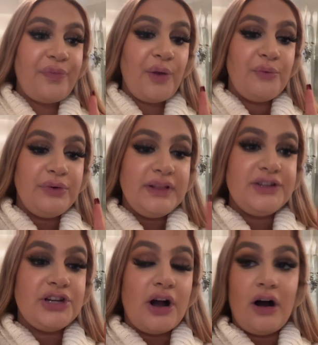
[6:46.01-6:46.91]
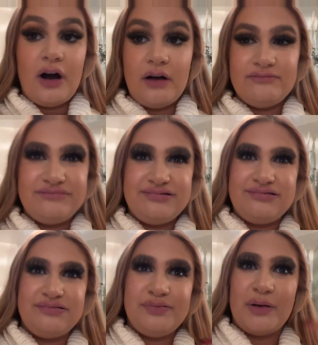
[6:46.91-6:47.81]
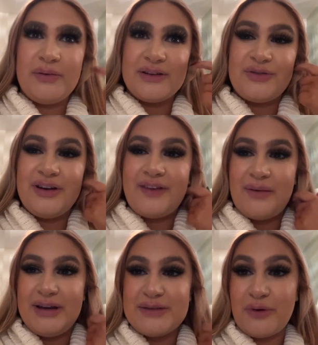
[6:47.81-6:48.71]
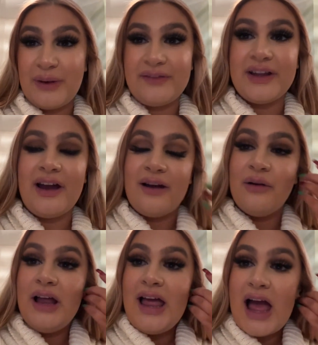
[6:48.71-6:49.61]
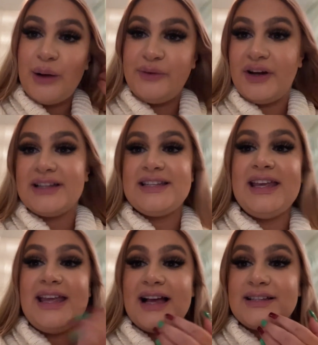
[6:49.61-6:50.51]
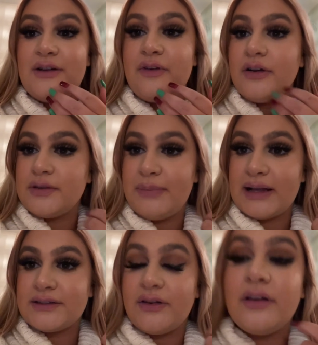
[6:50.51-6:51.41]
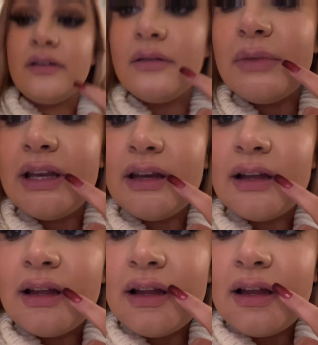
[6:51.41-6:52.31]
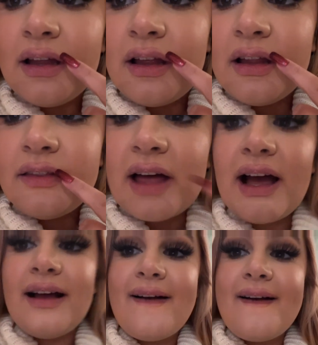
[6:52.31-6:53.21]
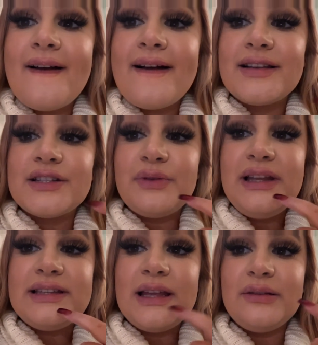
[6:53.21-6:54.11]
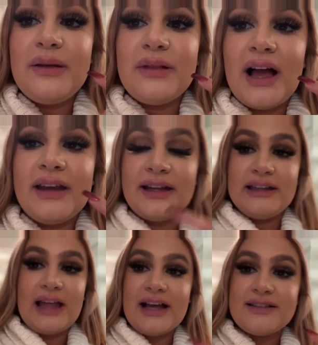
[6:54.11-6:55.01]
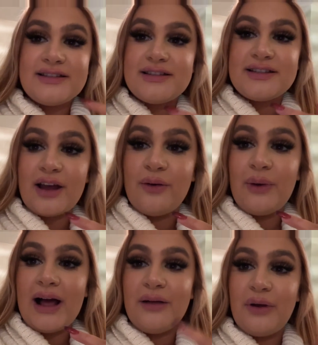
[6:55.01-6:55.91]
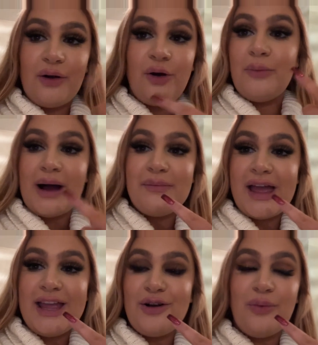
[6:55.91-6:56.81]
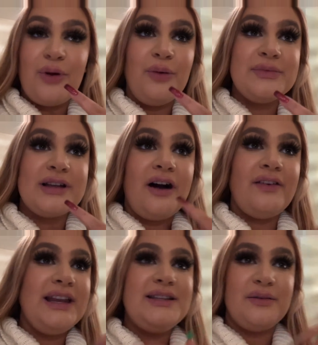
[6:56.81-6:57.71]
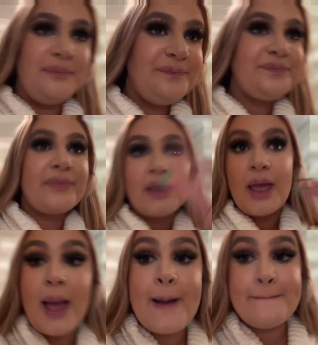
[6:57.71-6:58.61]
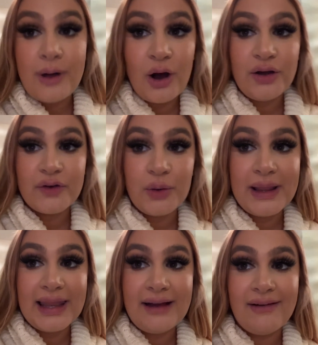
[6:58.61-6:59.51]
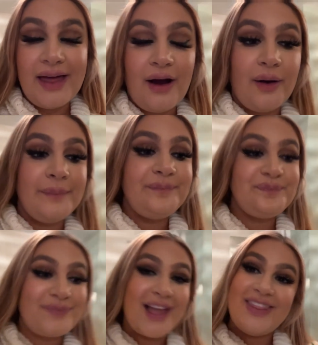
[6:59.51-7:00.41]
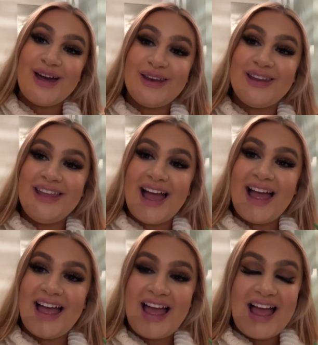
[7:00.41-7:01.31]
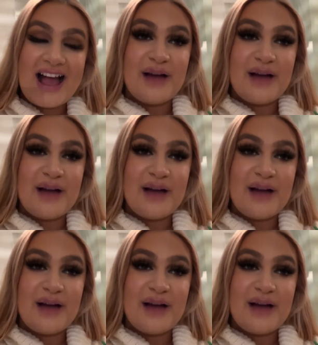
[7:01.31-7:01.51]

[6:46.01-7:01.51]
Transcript: we've literally got probably about 25 minutes before we have to go. We've not had tea yet, so we've got some pasta on. I mean, that sweet tea lip liner lasts so well when all my makeup comes off. I need to put another quick layer of that on. And then, yeah, I